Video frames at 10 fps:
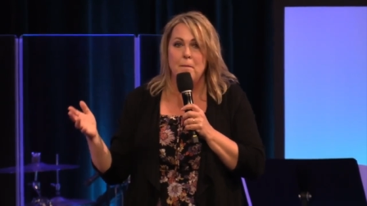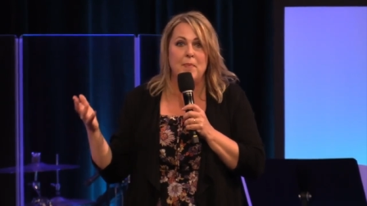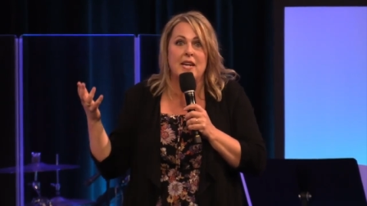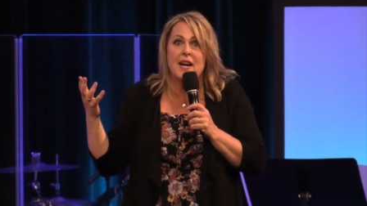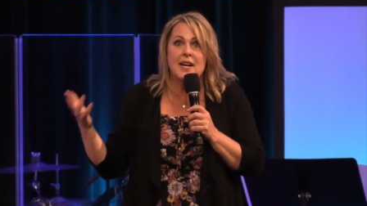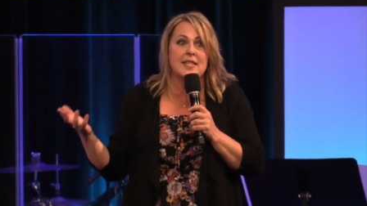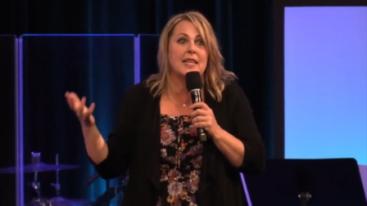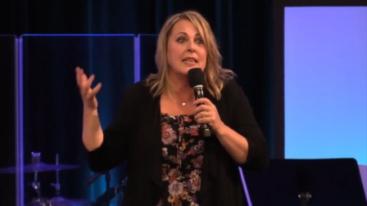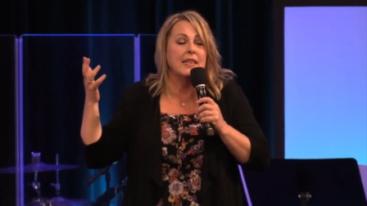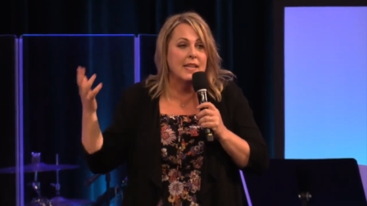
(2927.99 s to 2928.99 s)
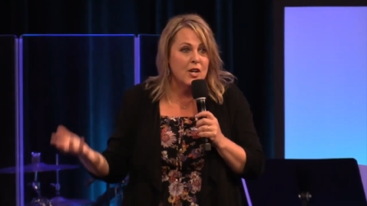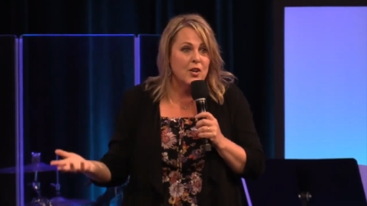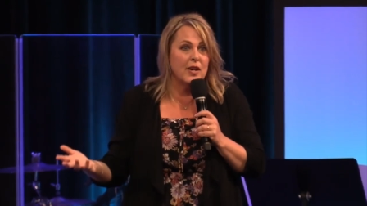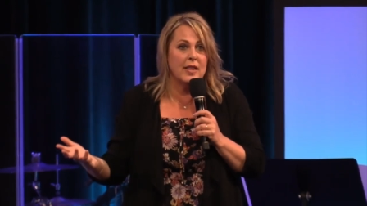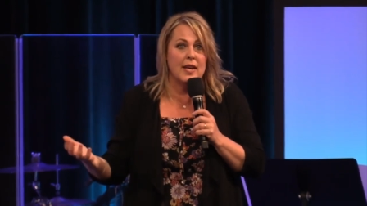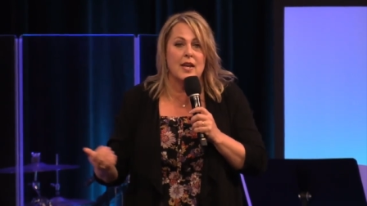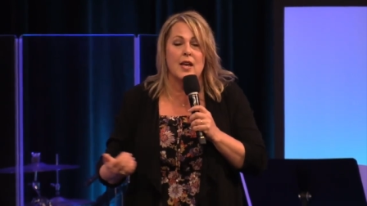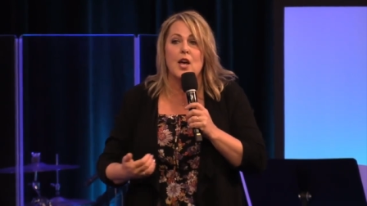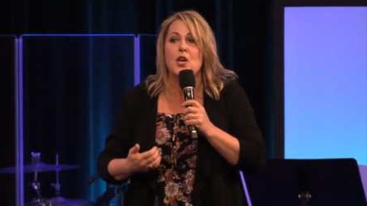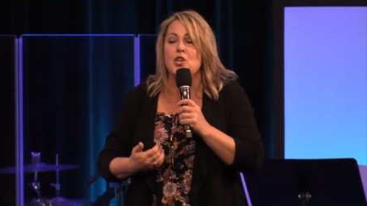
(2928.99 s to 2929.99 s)
Because literally,
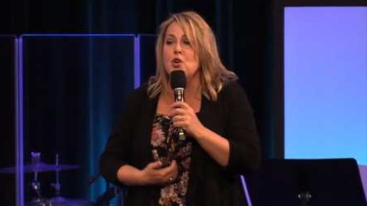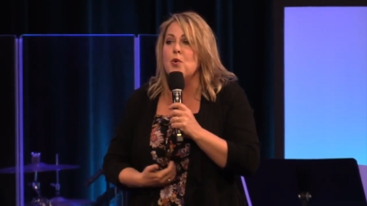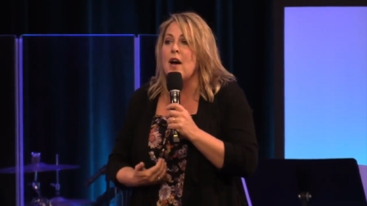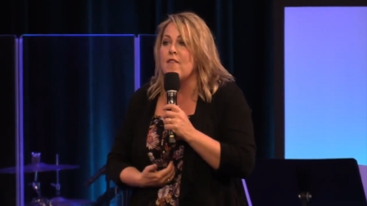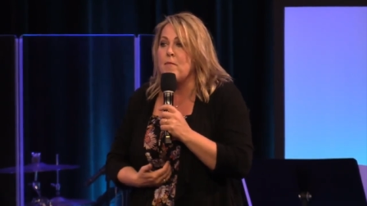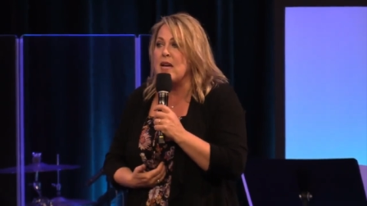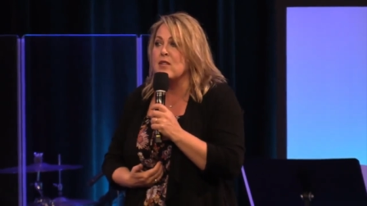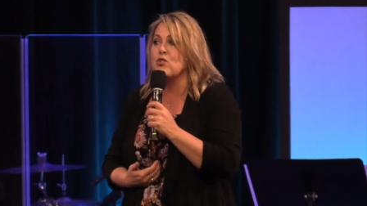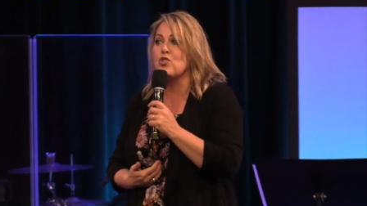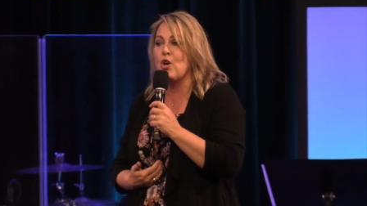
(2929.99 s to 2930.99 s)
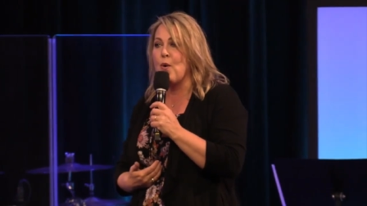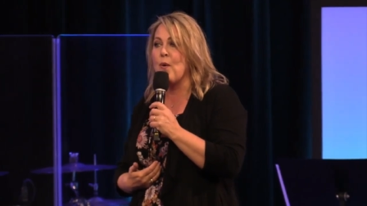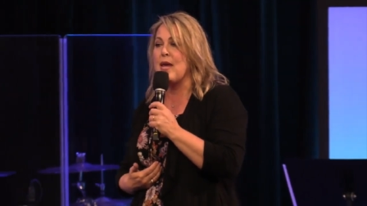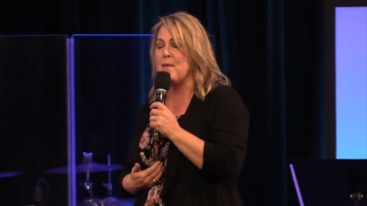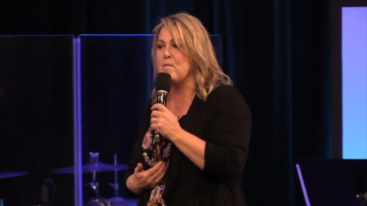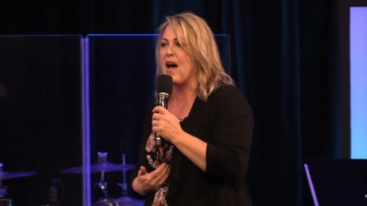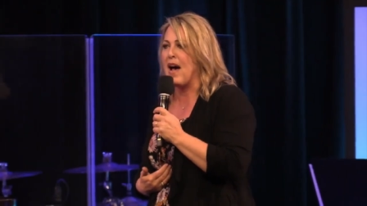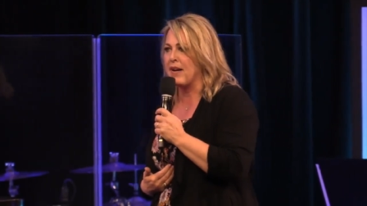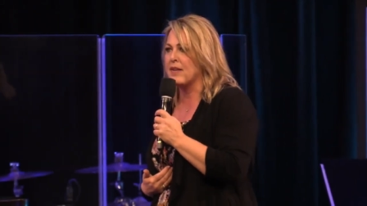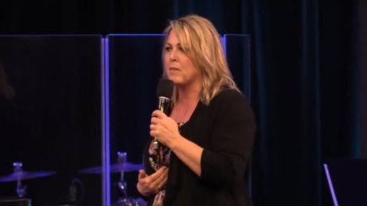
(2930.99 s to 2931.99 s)
you have been so
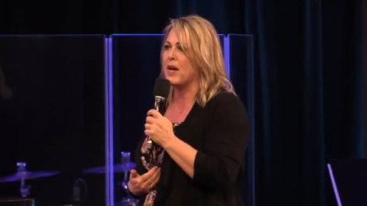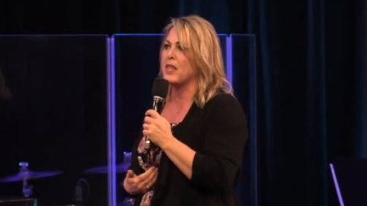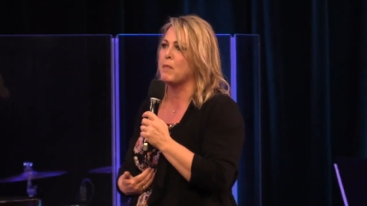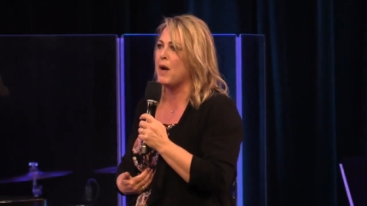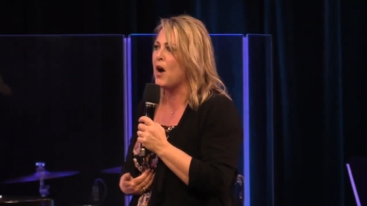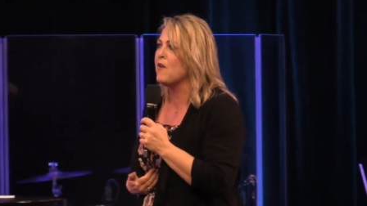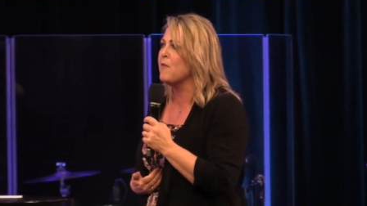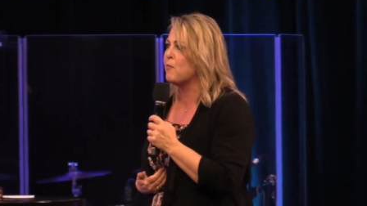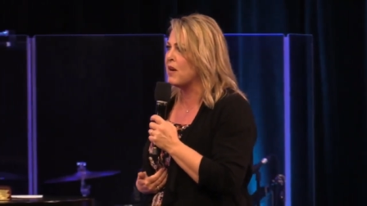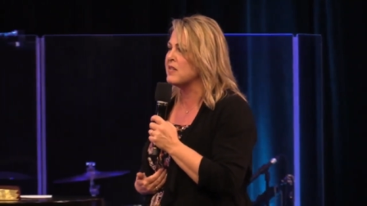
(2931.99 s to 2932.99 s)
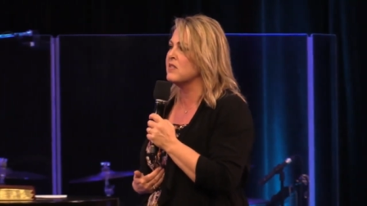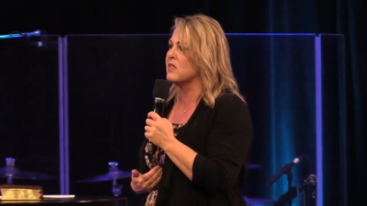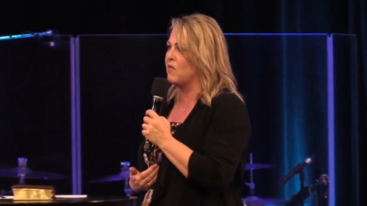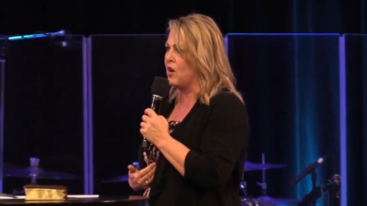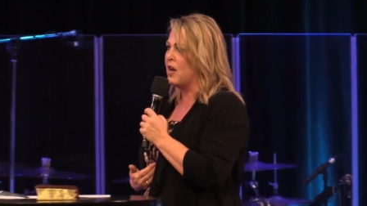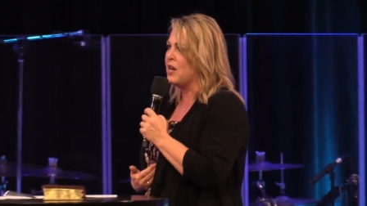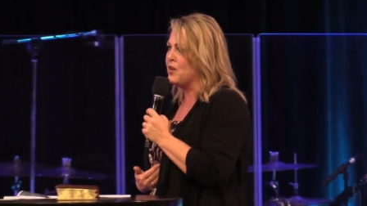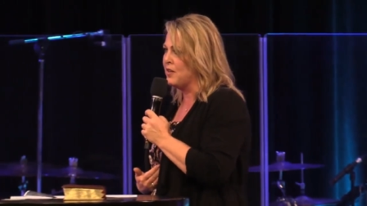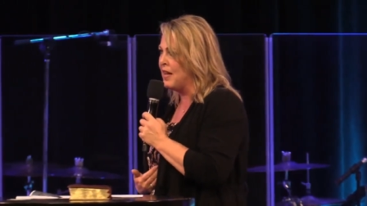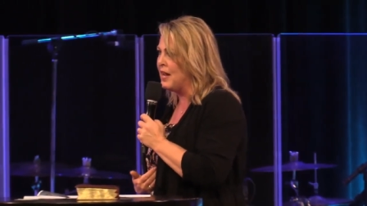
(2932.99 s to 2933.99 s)
impacted by the power and presence of God in
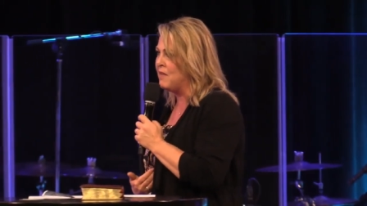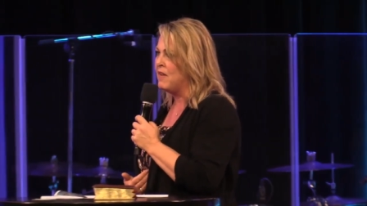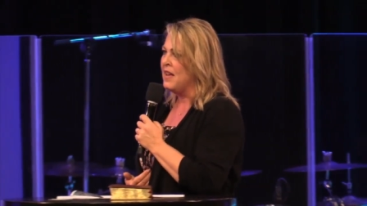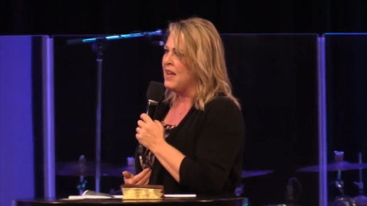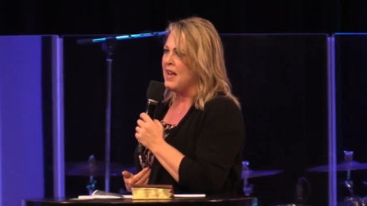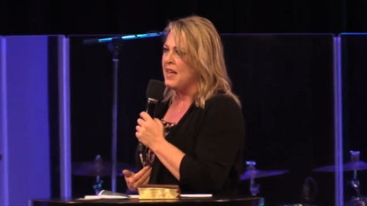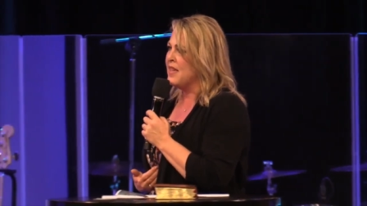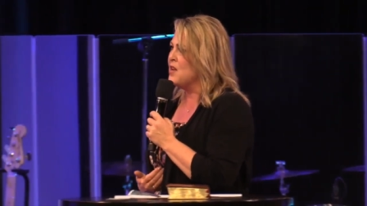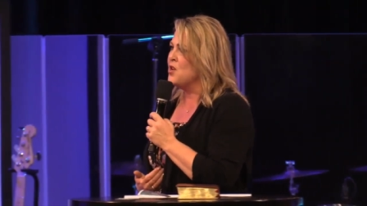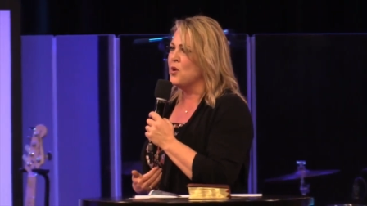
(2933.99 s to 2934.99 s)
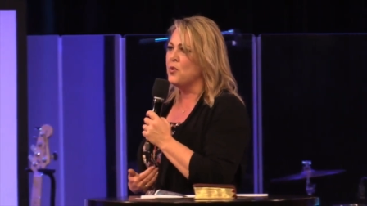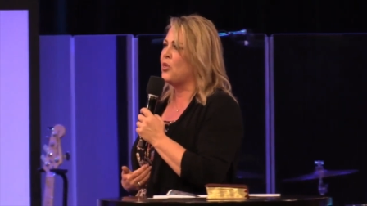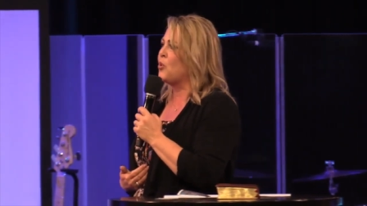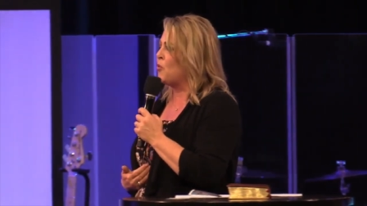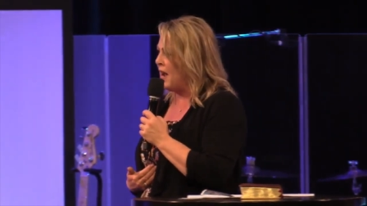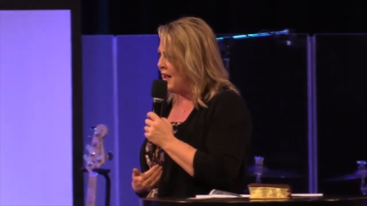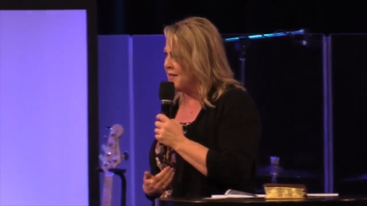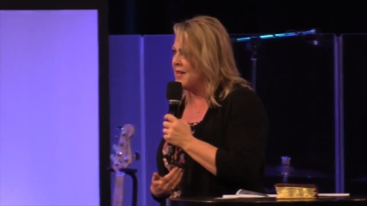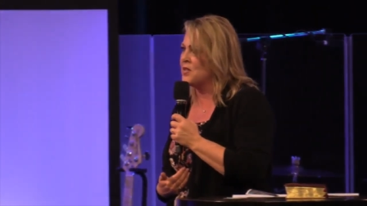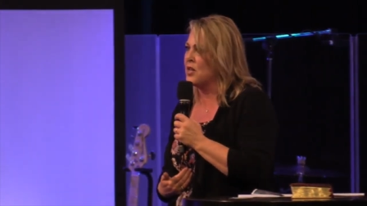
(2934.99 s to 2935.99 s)
your life that no
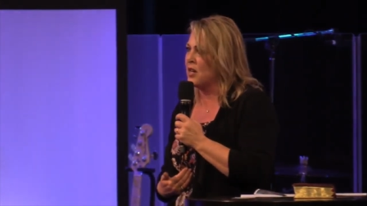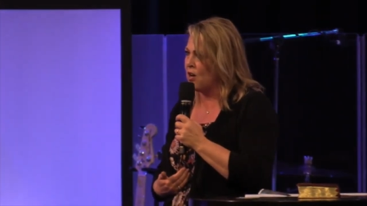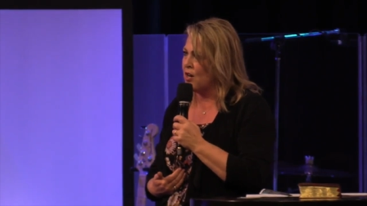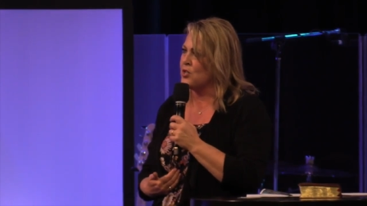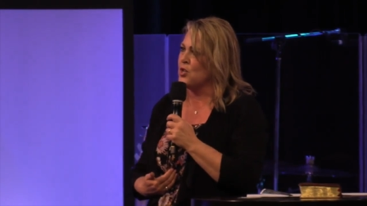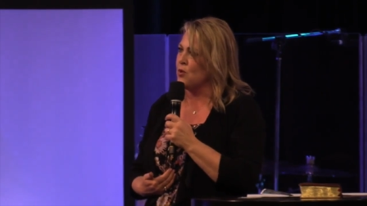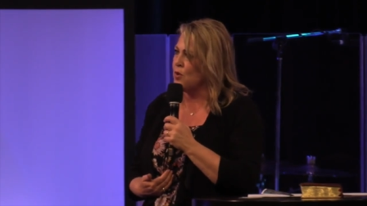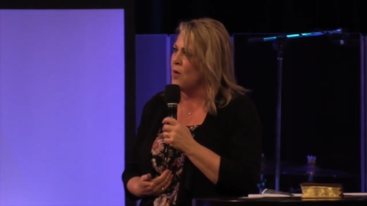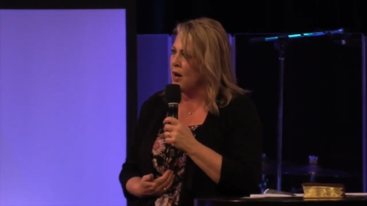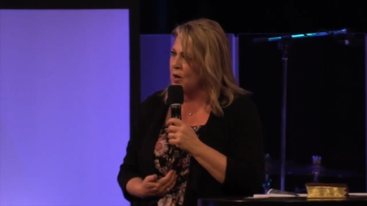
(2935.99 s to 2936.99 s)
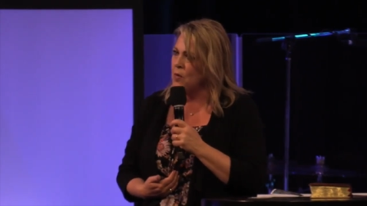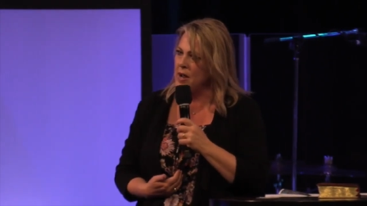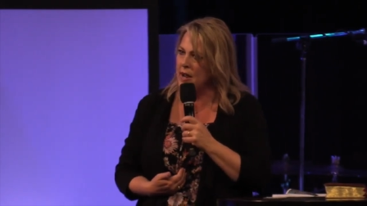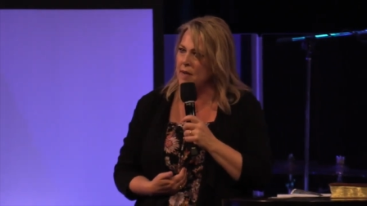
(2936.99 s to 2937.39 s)
threat is gonna cause you to walk away.